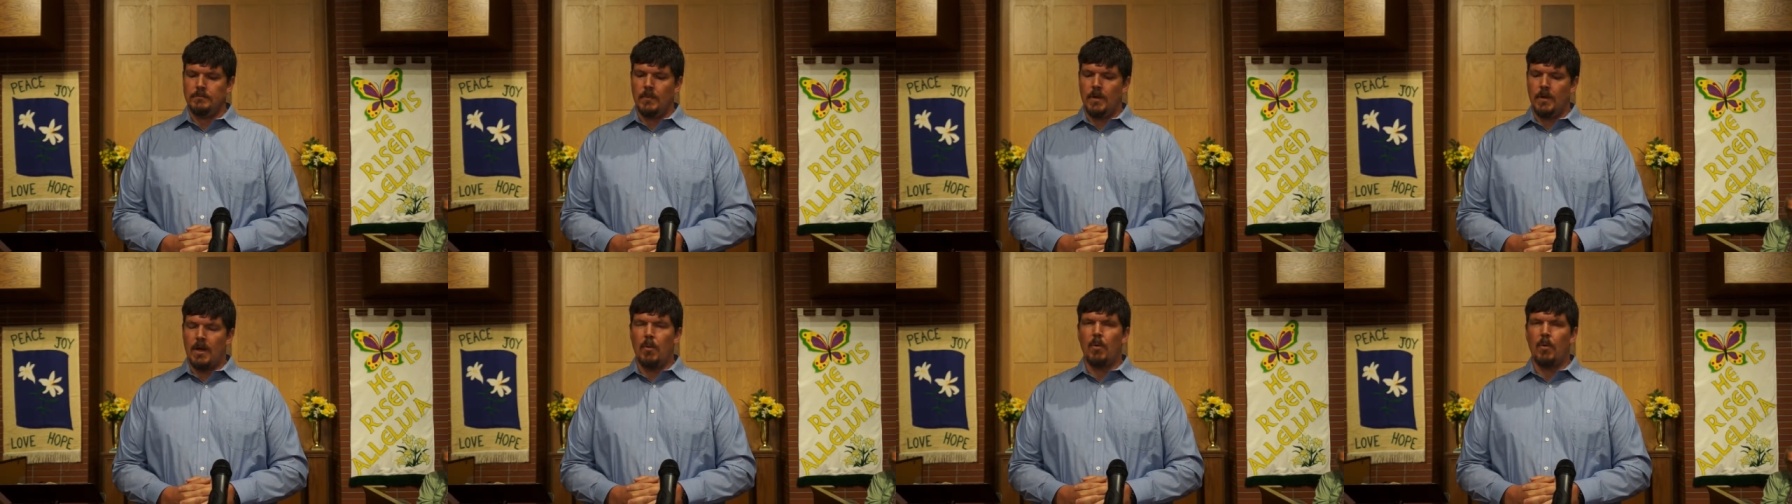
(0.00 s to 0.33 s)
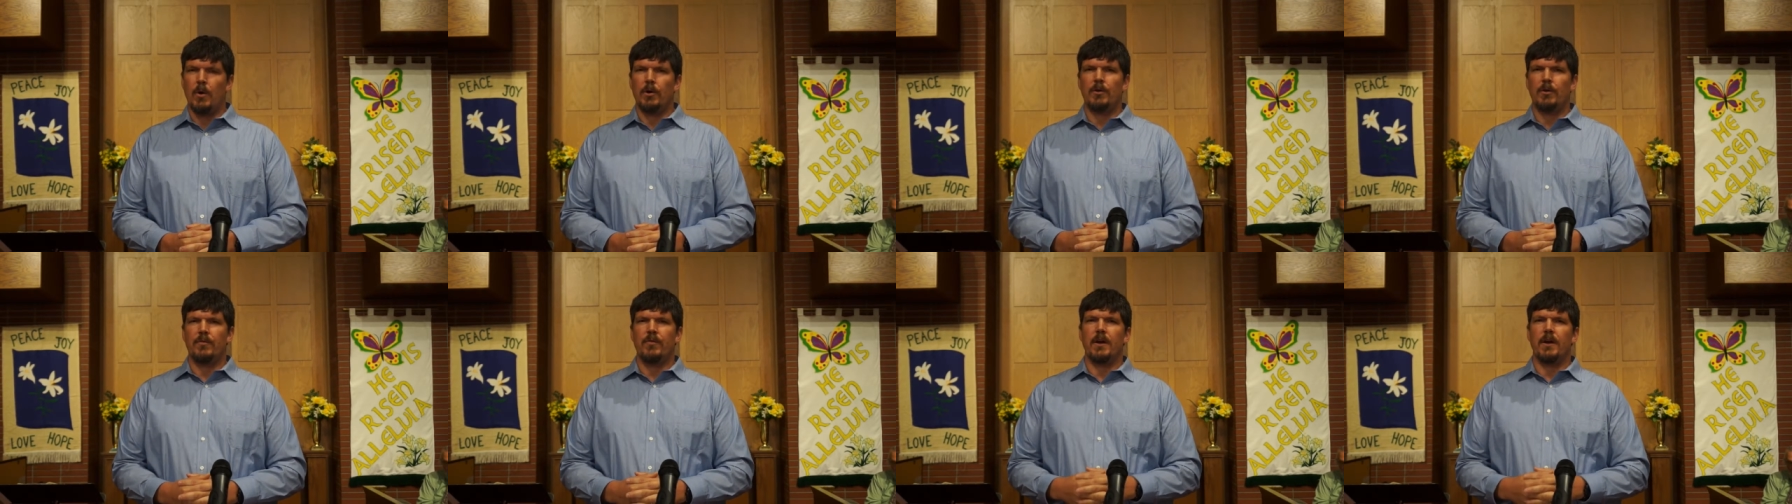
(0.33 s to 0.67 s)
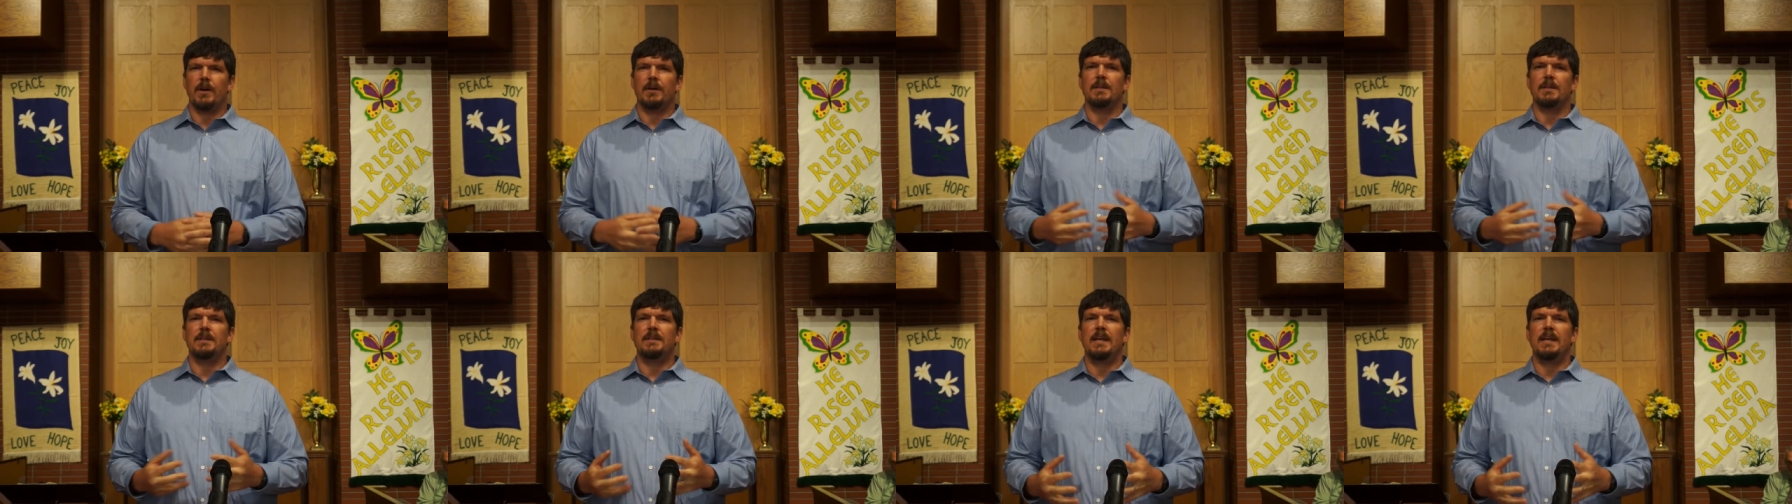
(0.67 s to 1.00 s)
I wonder if our
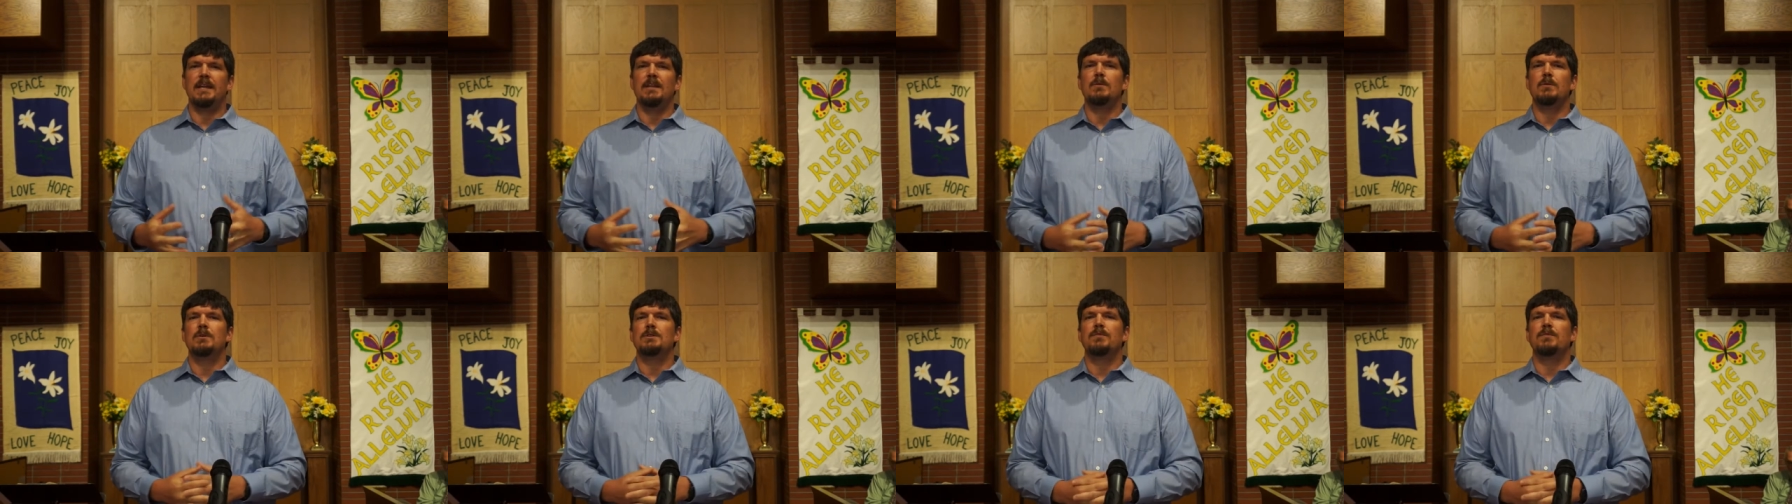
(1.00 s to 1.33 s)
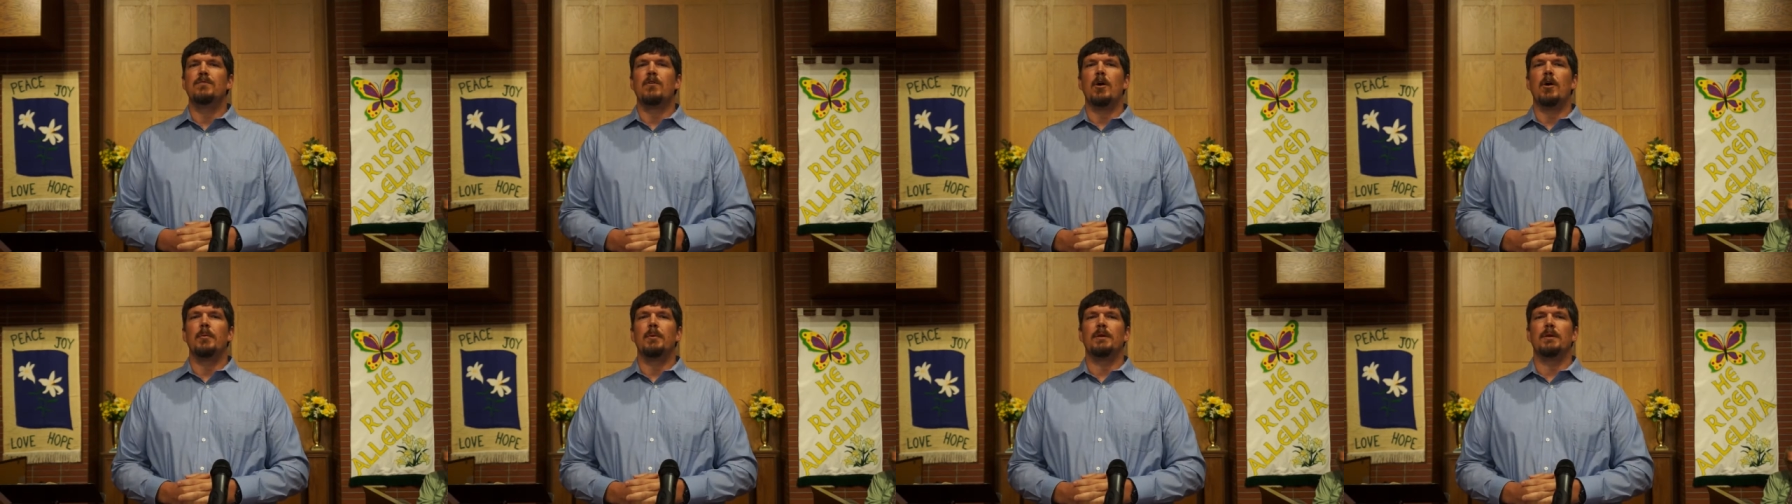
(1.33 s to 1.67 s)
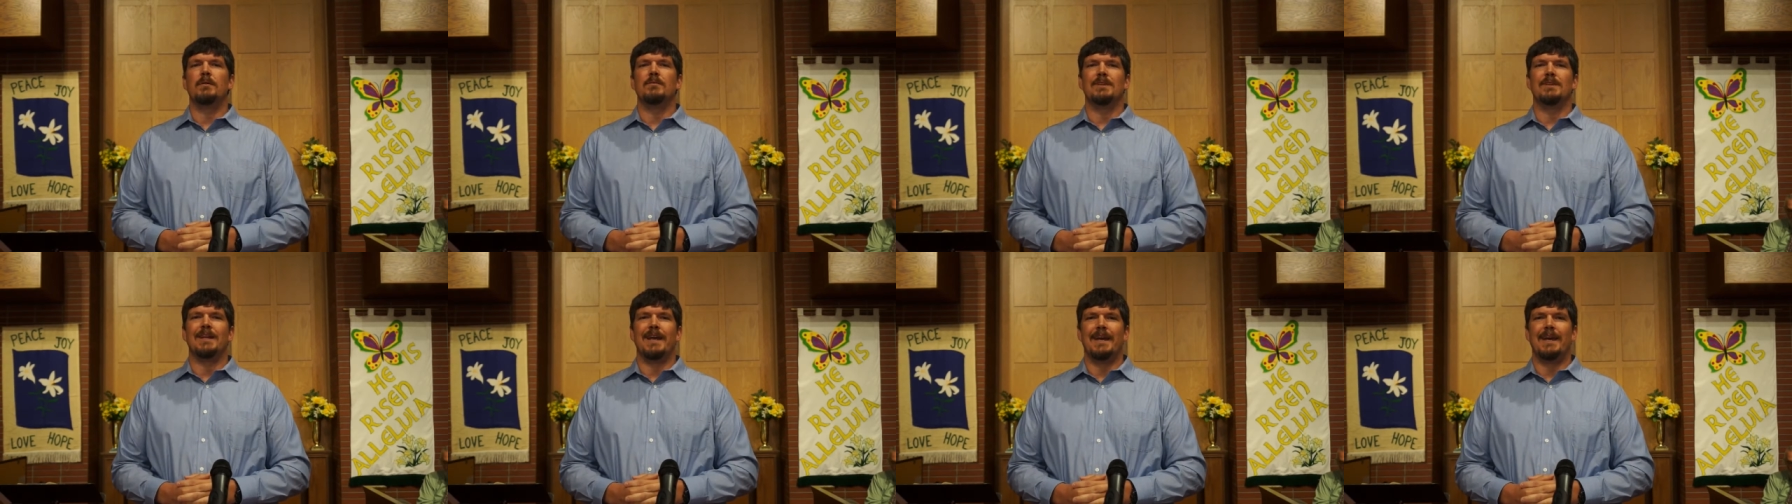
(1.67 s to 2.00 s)
continuous farming
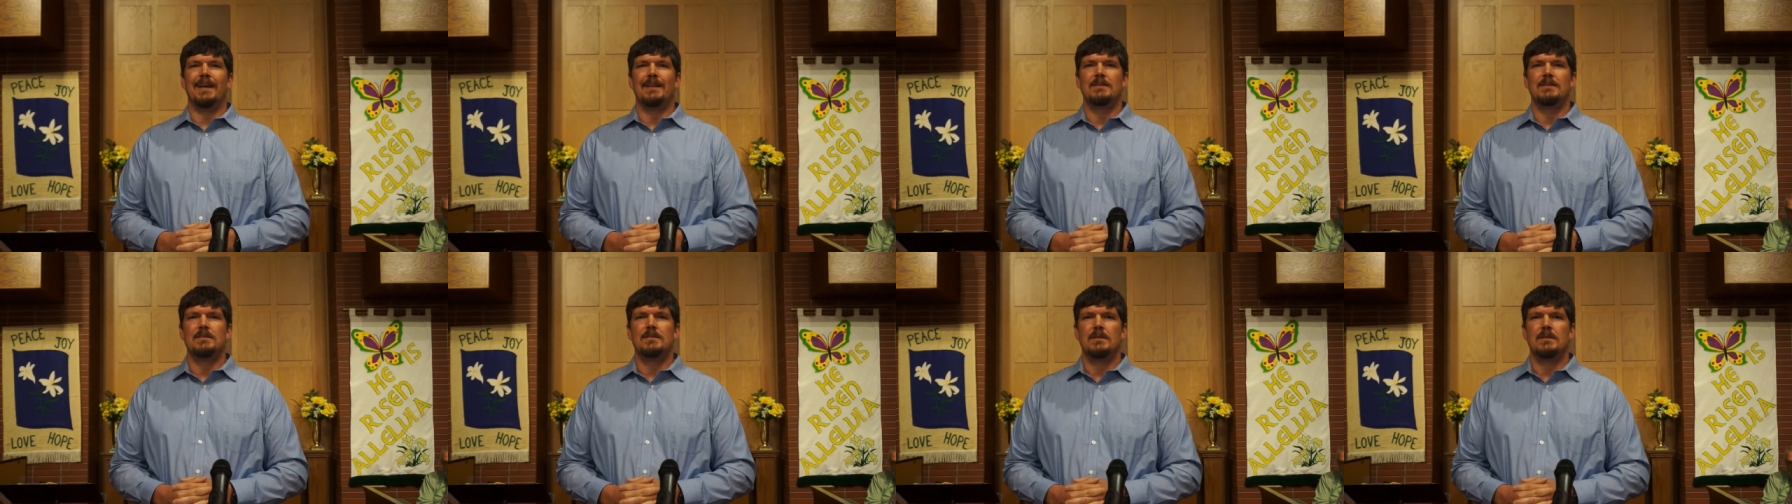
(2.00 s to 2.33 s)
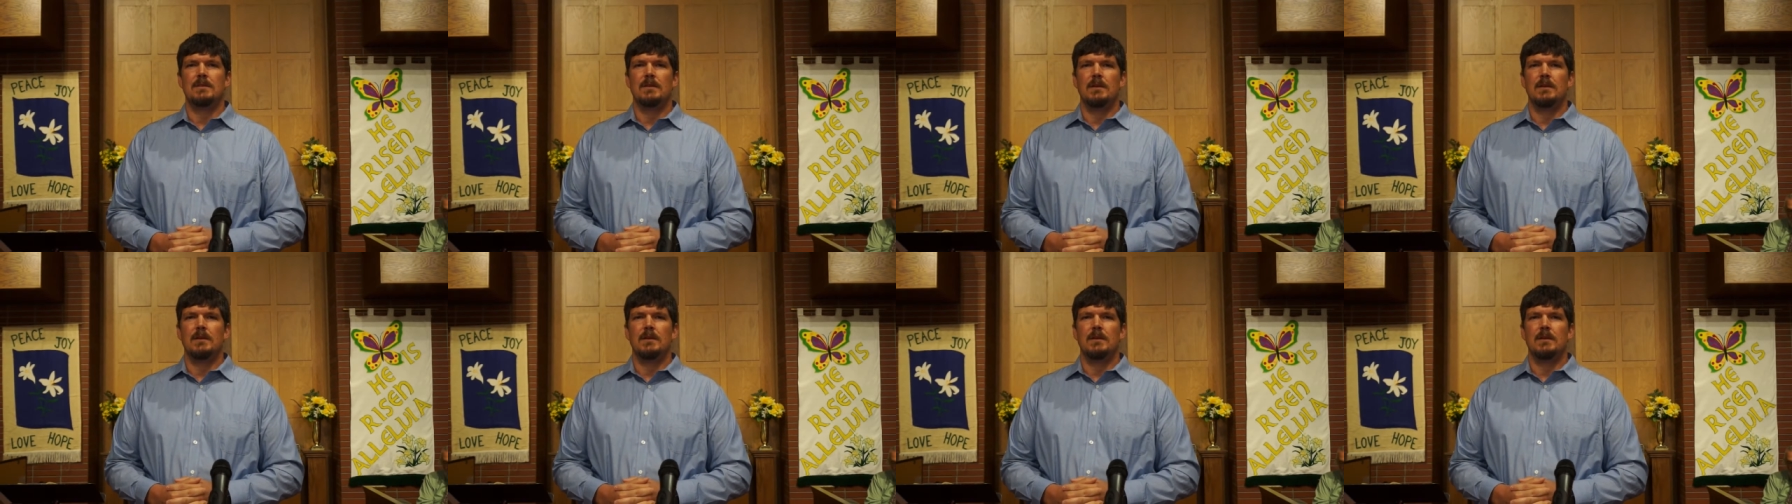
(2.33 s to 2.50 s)
of lands,